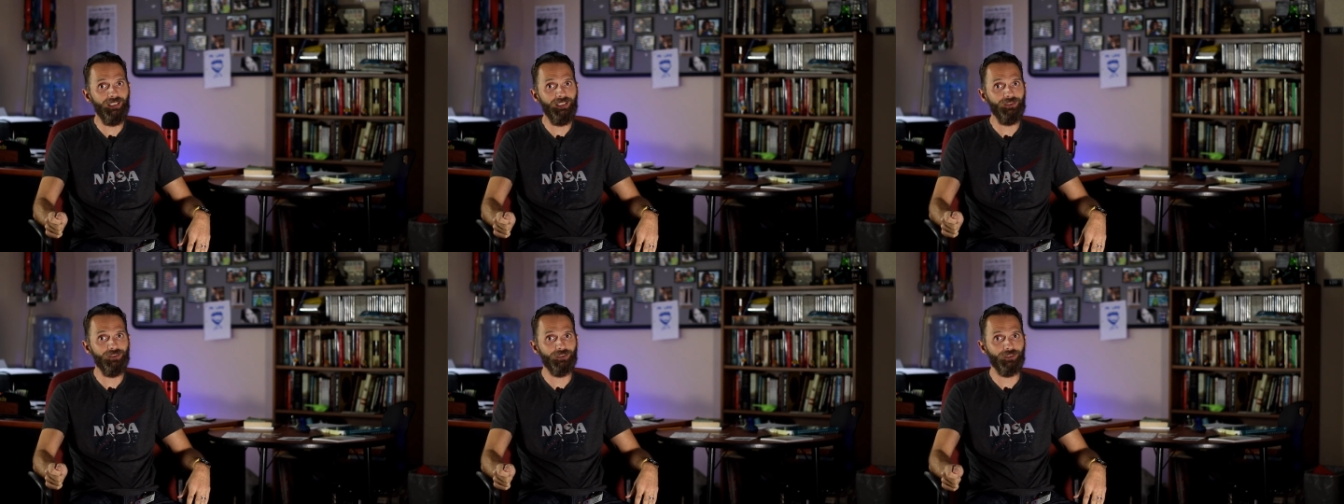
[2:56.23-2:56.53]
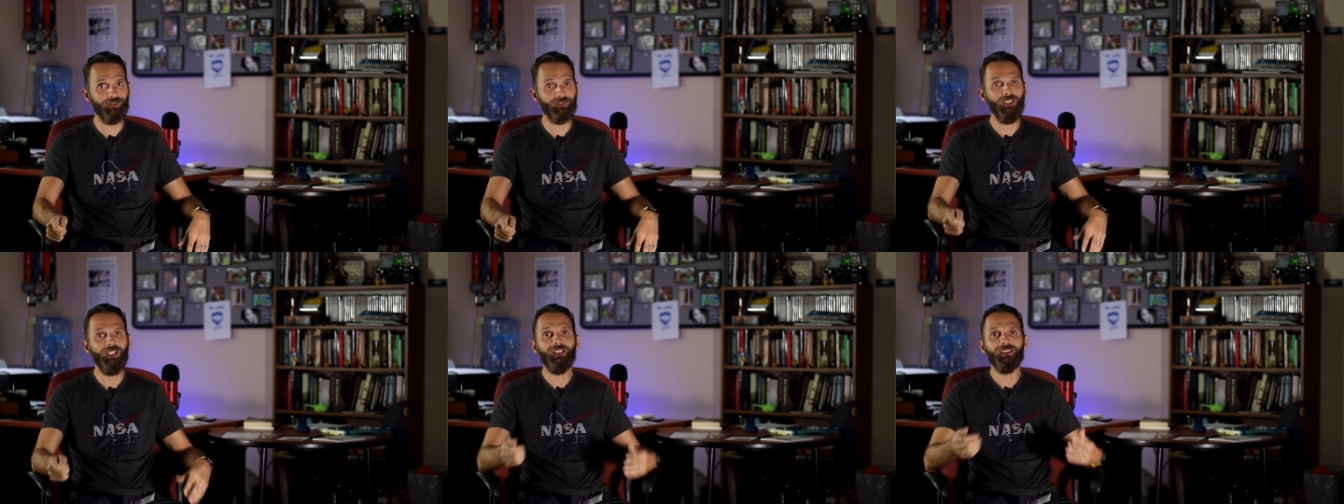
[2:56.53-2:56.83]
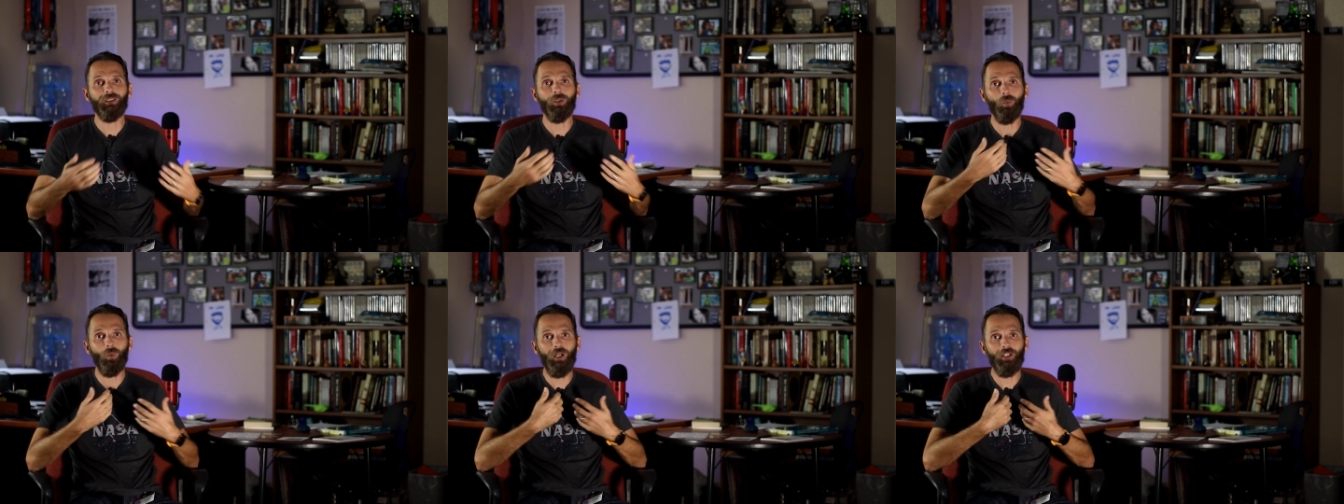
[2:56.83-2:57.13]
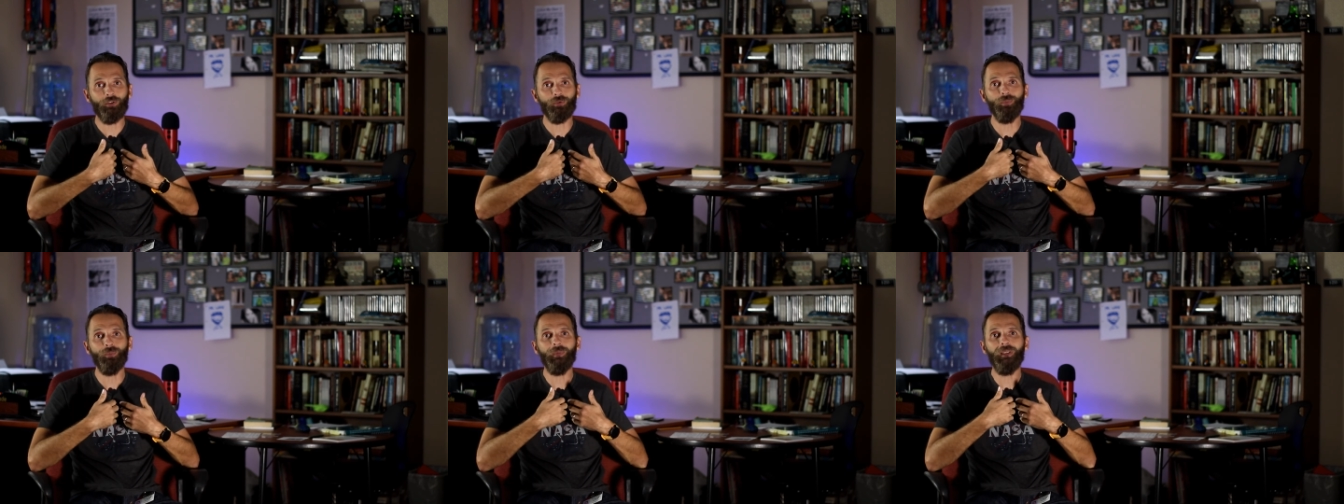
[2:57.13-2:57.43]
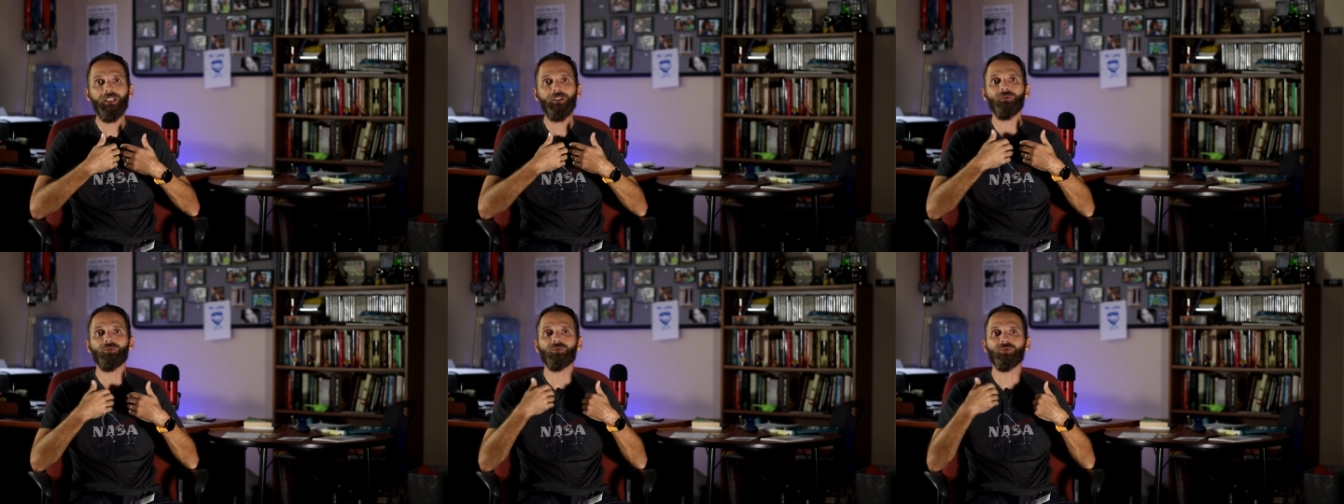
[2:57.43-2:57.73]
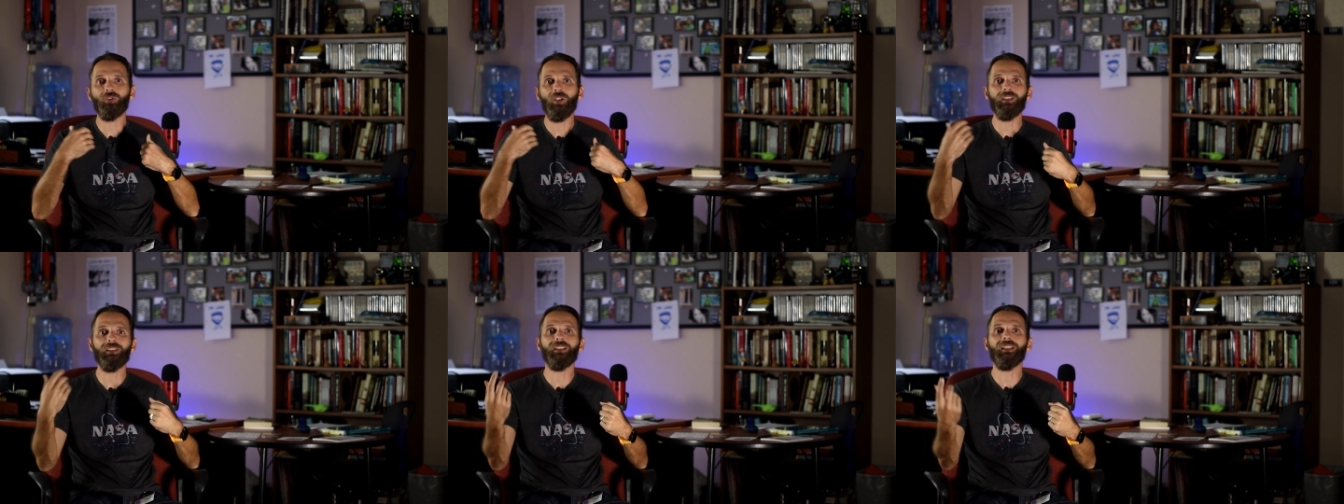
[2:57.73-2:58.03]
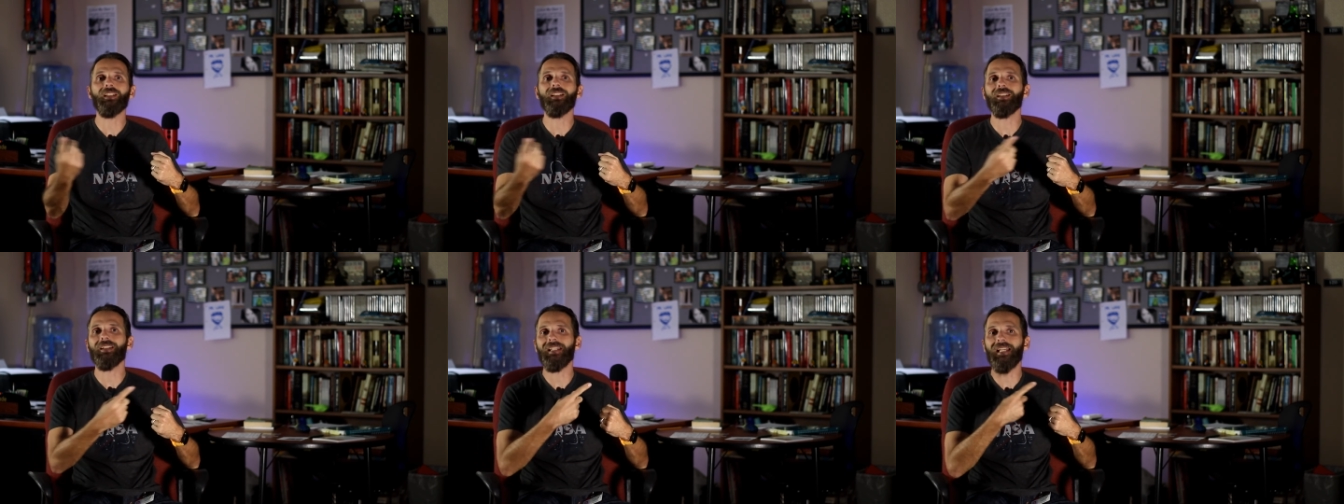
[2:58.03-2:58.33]
Eastern to watch me run
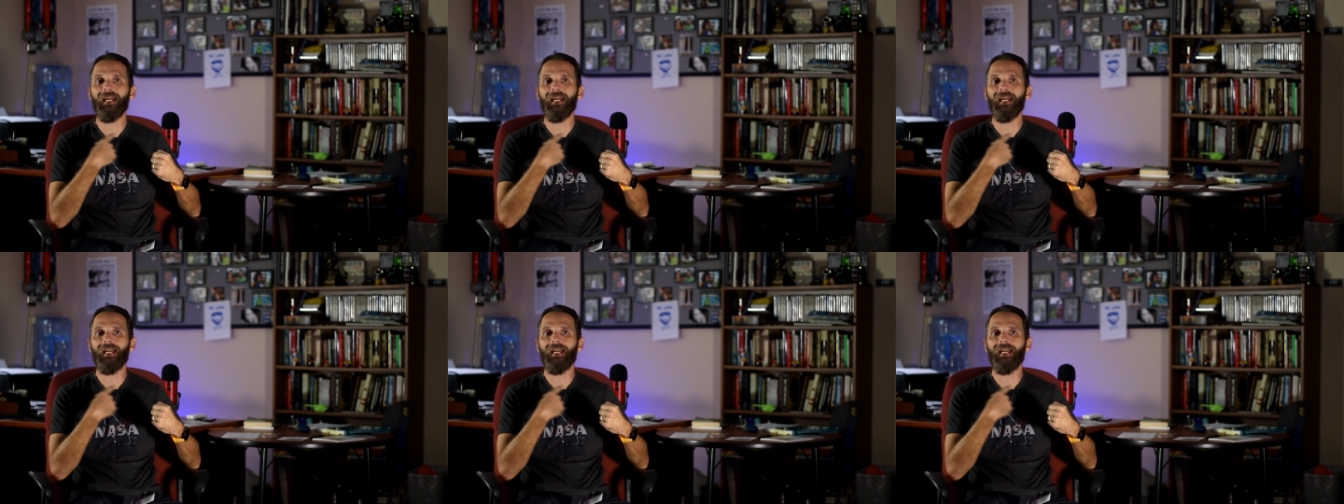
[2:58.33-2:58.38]
little